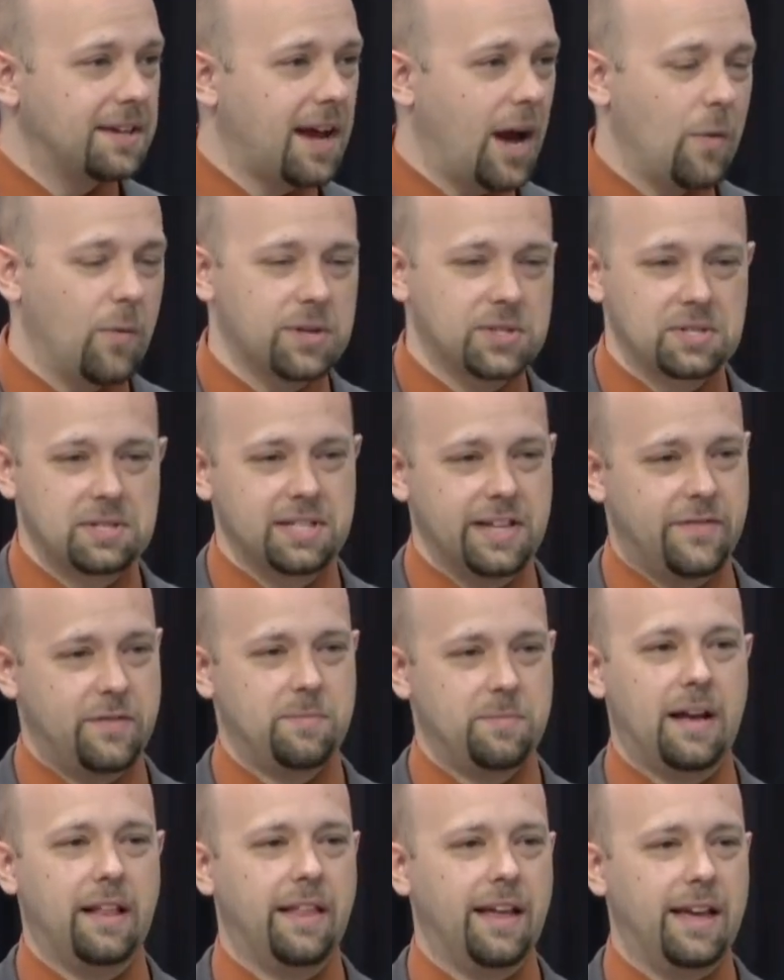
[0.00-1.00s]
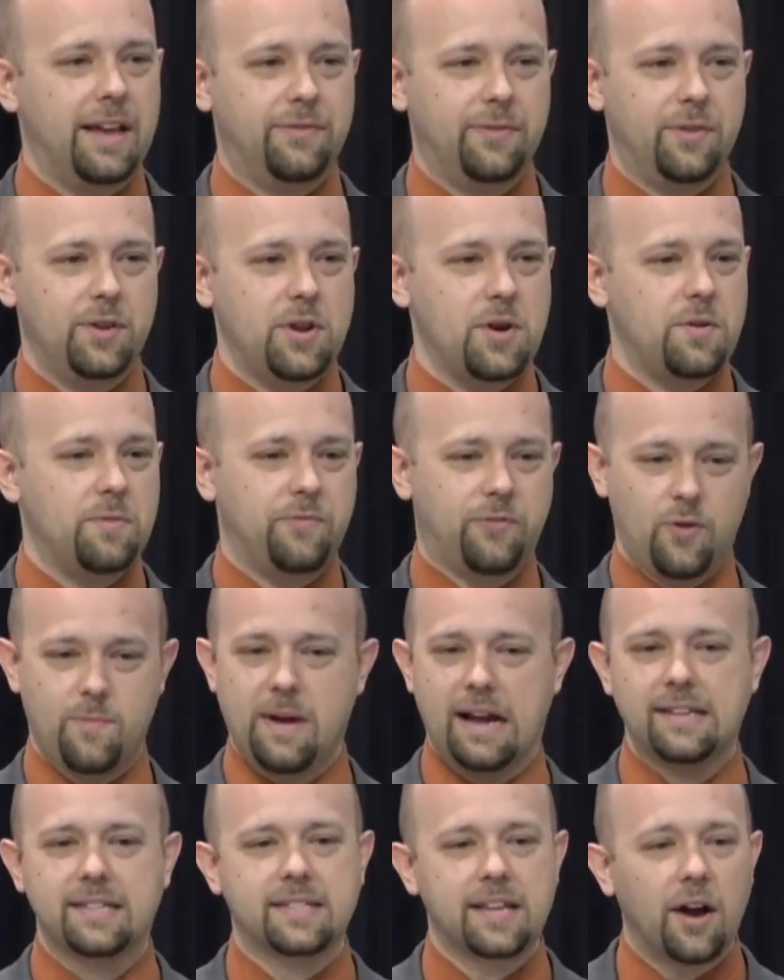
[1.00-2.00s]
I wasn't living my life, you know, for
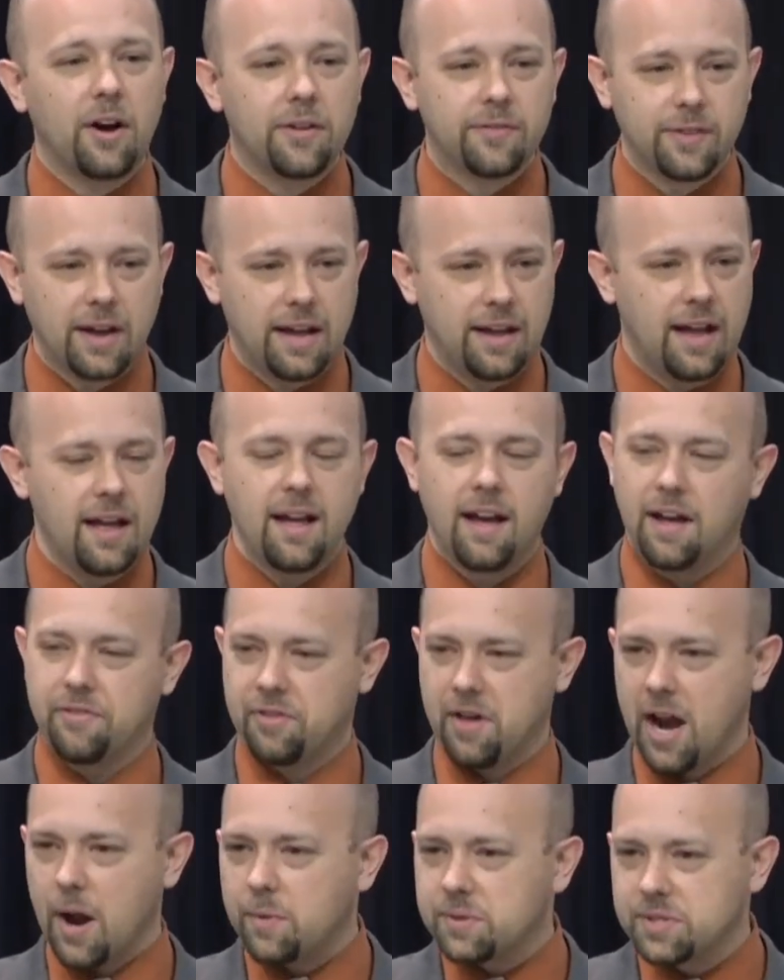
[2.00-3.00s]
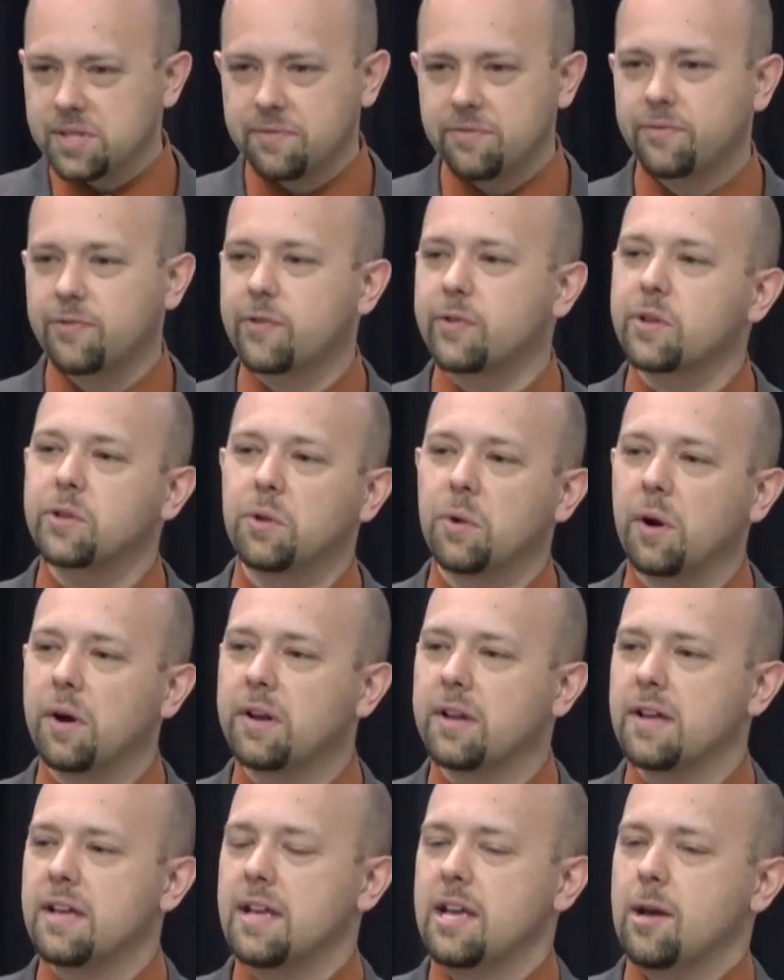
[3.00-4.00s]
myself. I, I thought I was living for the
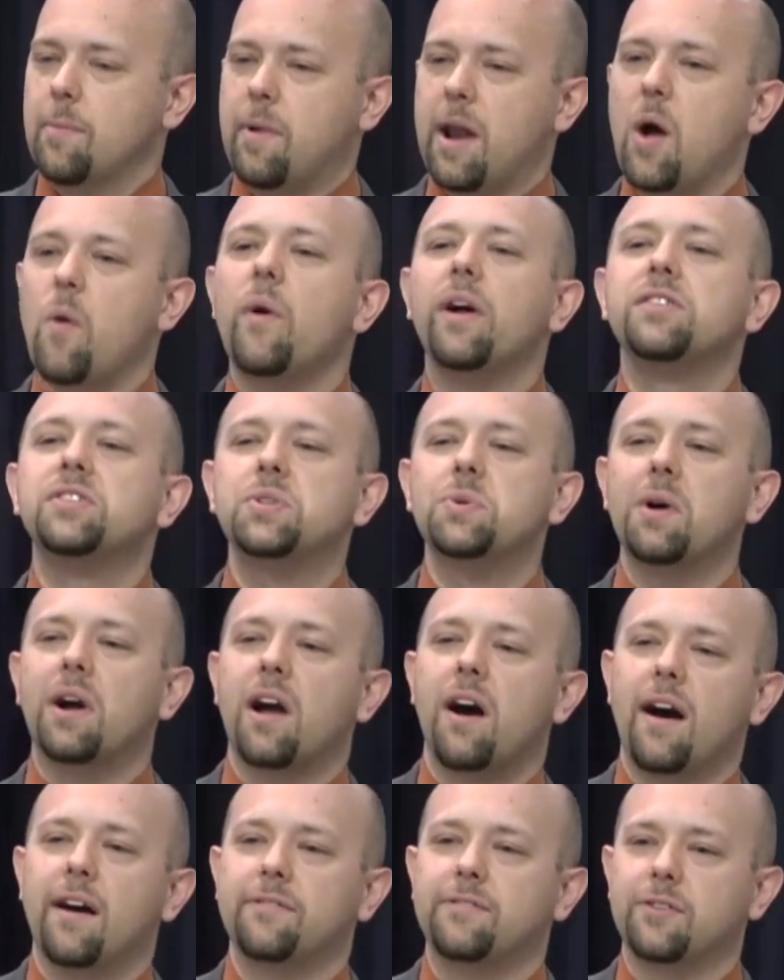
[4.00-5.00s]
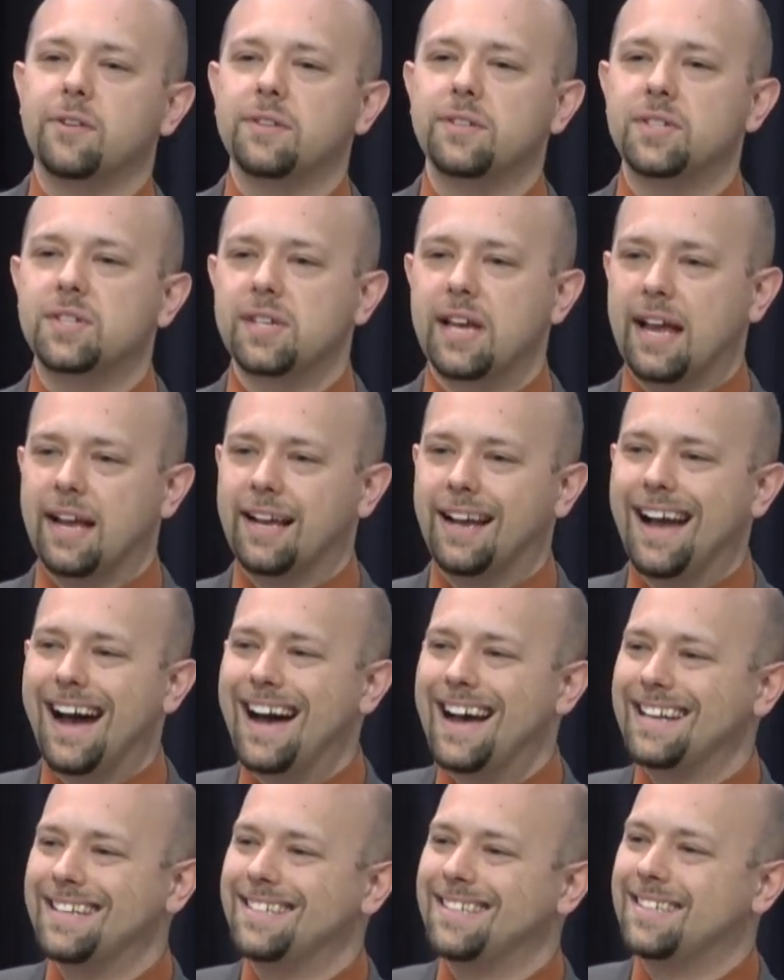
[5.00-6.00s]
Lord. But I went to a conference, and
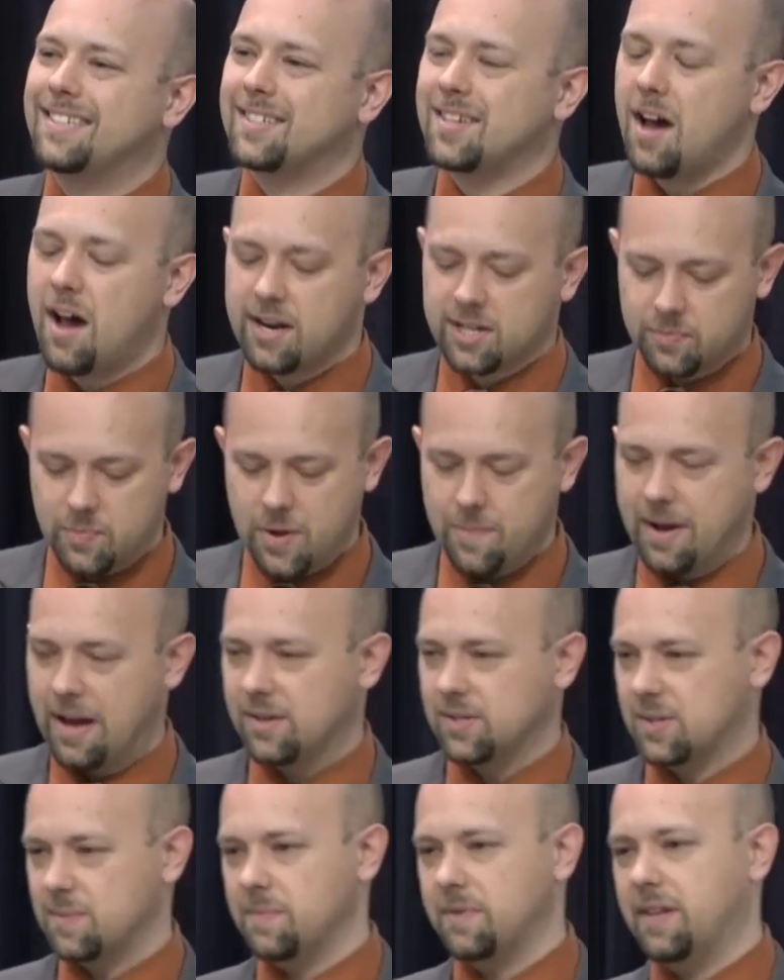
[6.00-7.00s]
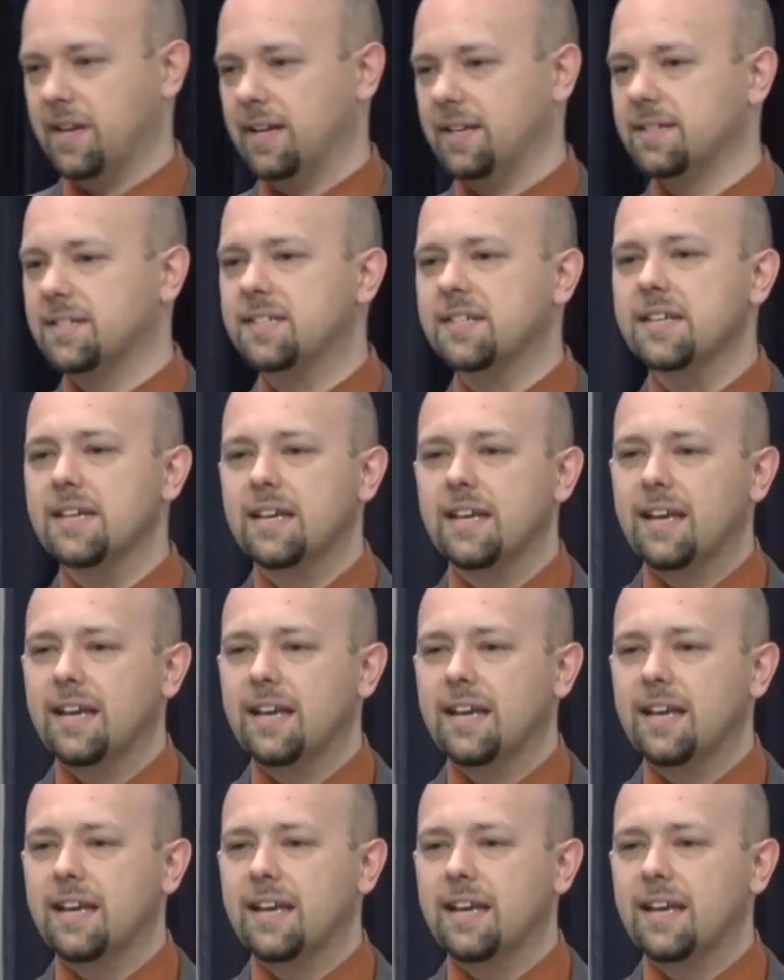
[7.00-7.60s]
God talked to me about some things.